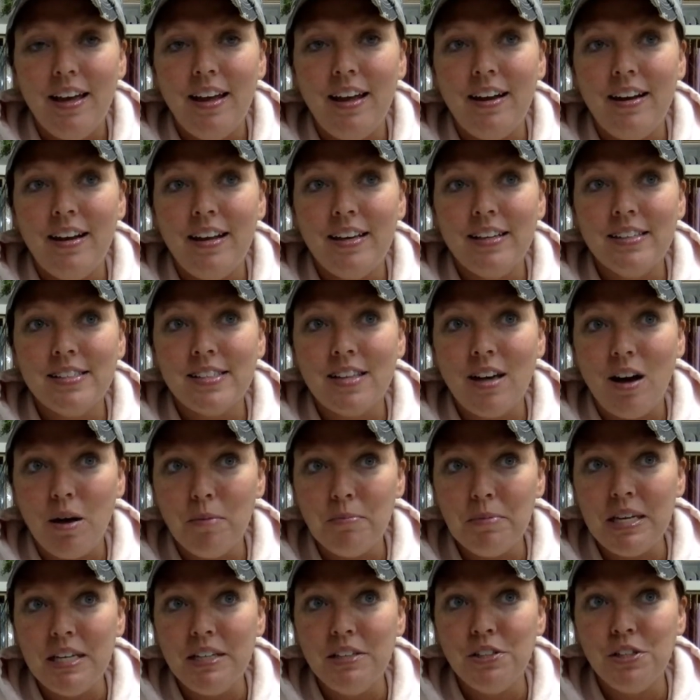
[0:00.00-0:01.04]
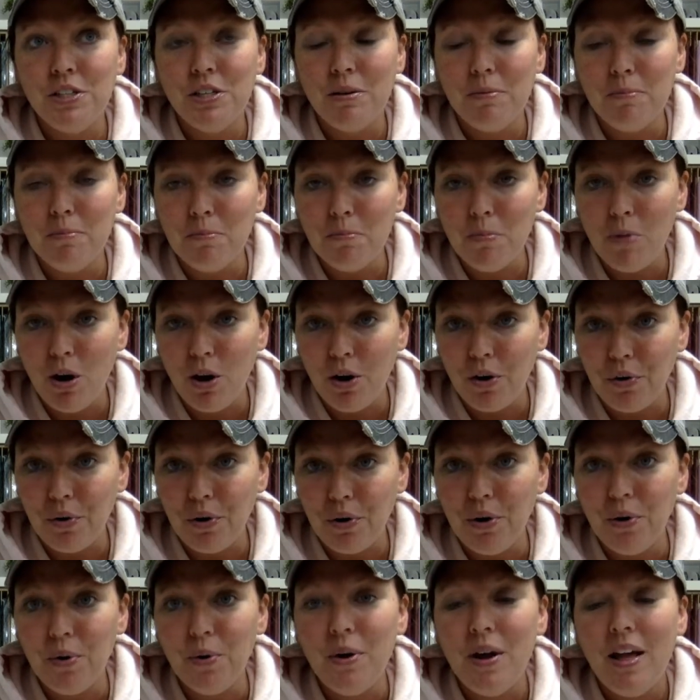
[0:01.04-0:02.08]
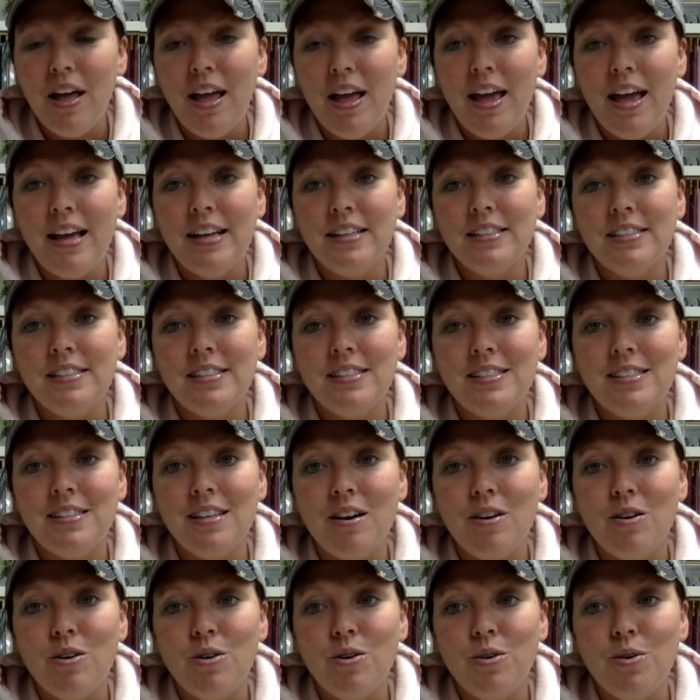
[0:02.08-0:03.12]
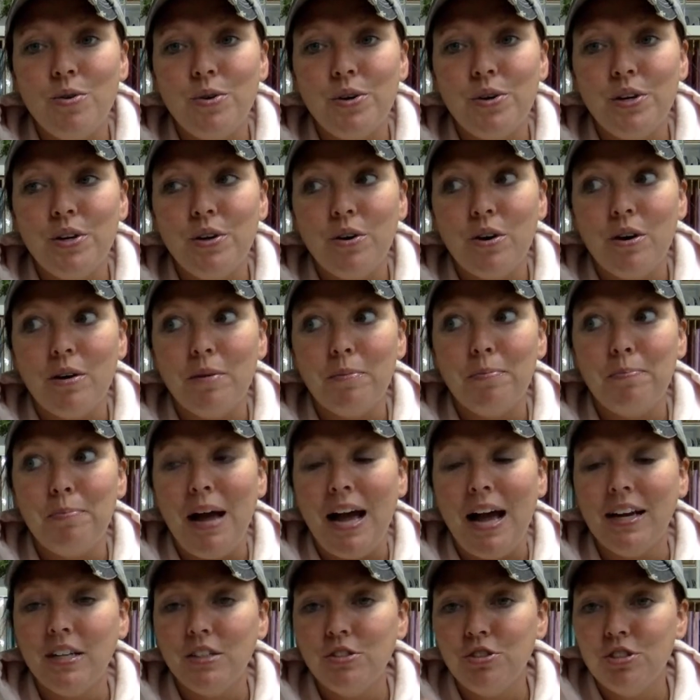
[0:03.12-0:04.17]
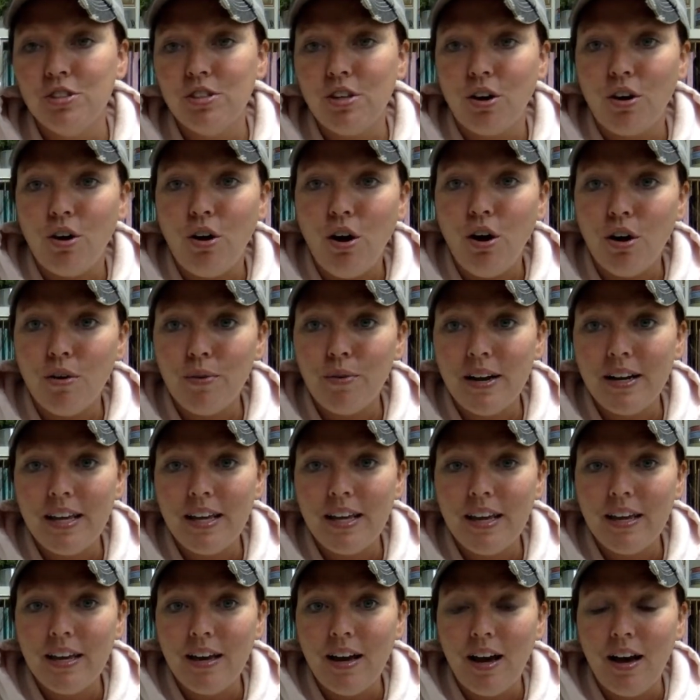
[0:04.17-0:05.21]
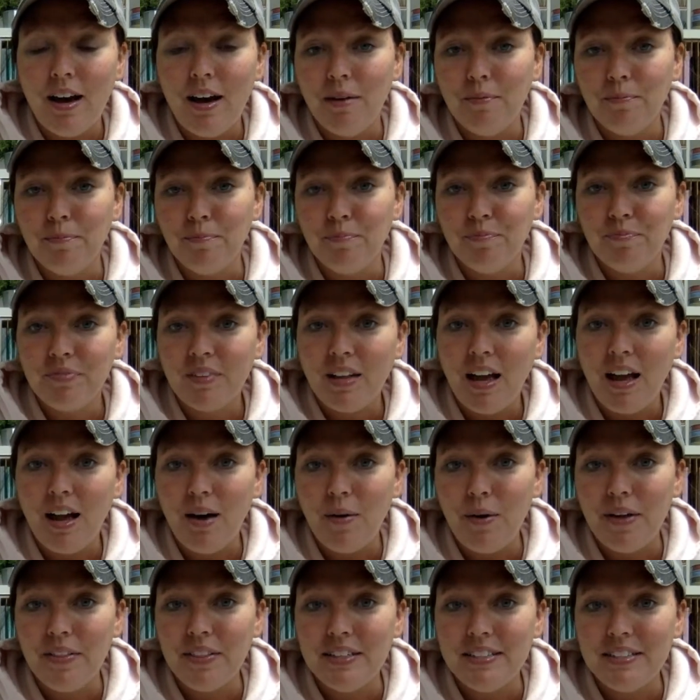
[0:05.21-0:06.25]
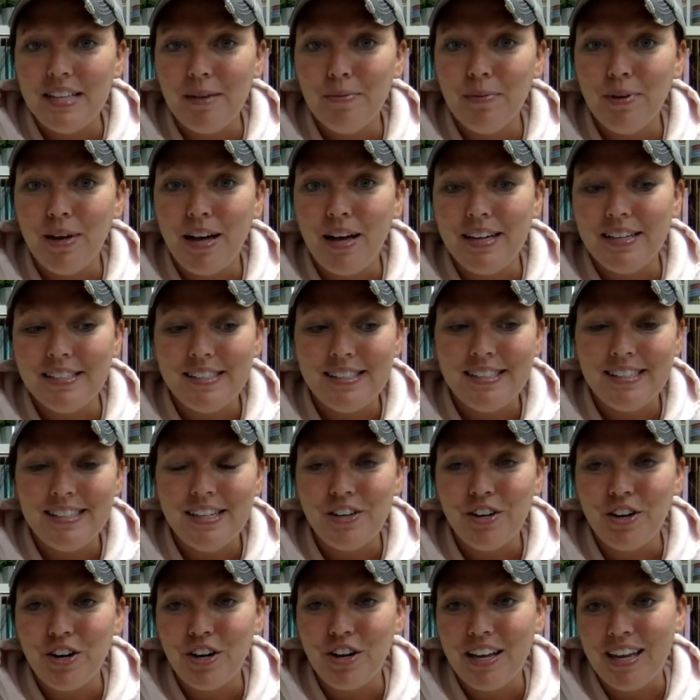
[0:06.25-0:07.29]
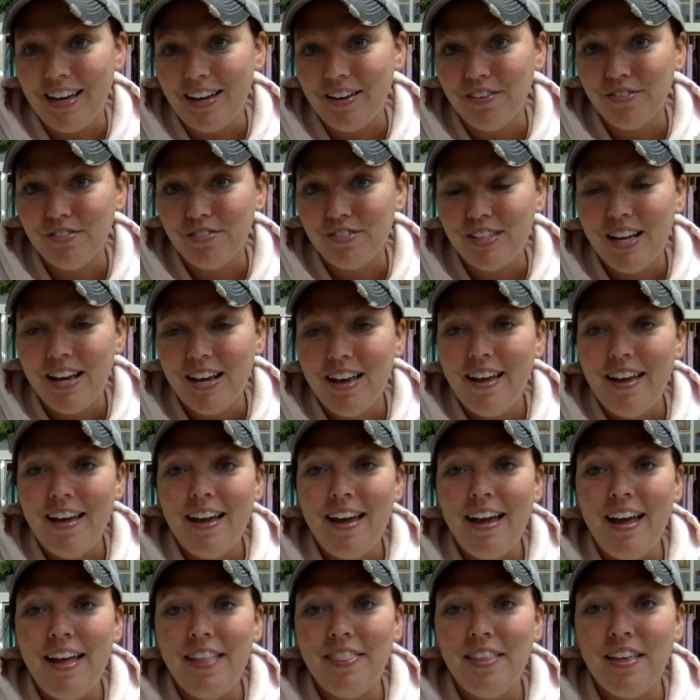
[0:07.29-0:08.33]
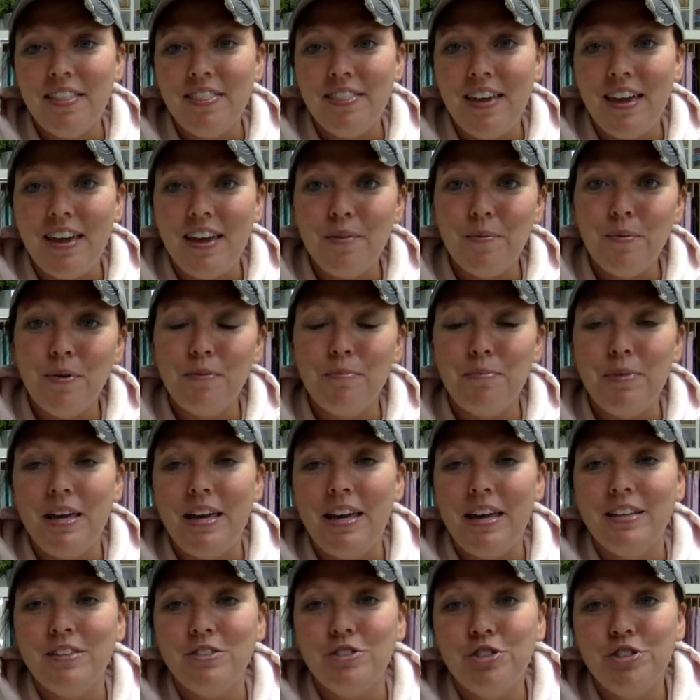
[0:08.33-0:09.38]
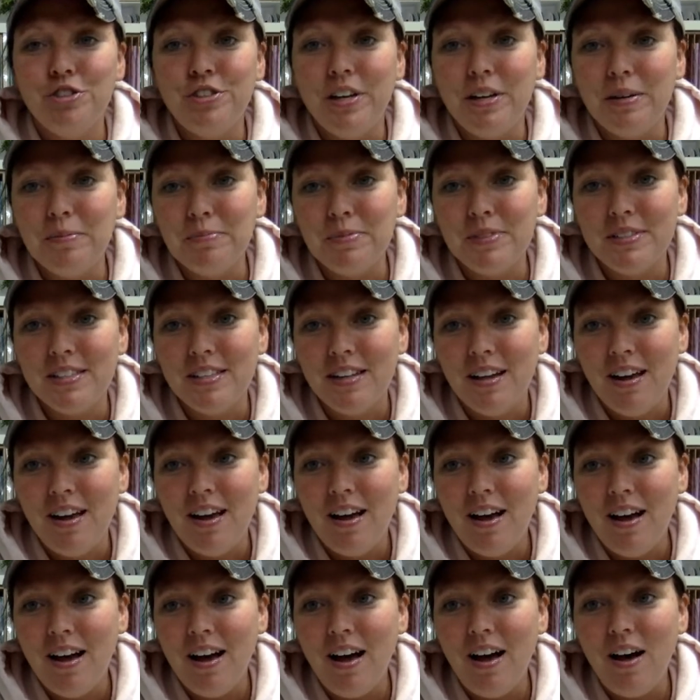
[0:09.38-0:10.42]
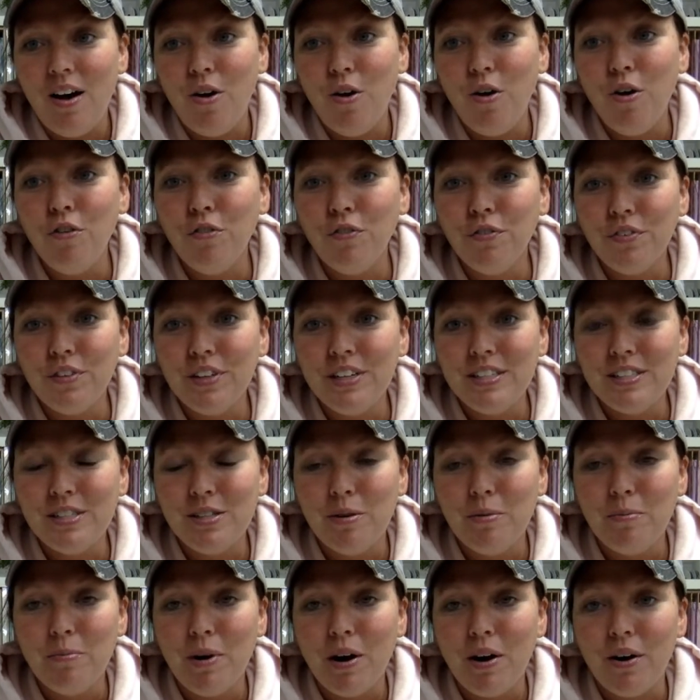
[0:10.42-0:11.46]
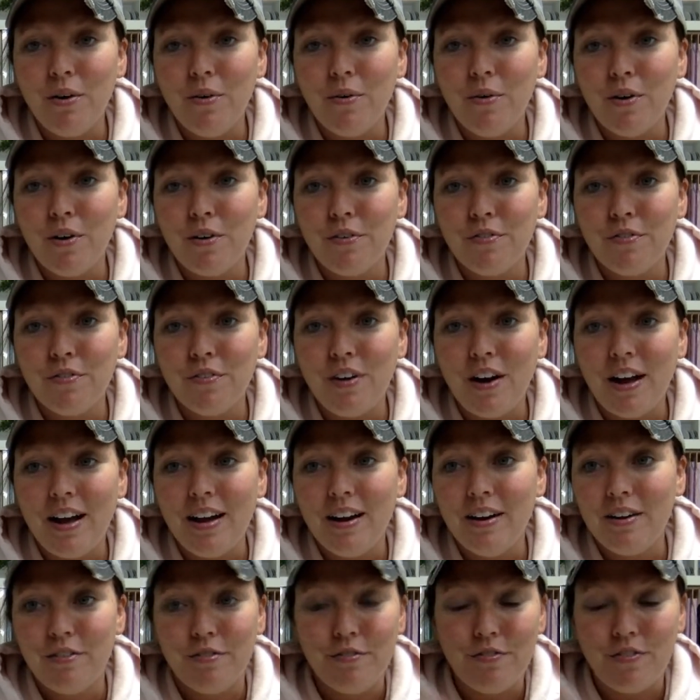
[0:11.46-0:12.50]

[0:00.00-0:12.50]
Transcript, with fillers: and it is coming tomorrow. And so your packages are already um, out on the table. I just need your gift, and then they will be shipped uh, hopefully tomorrow or, fri or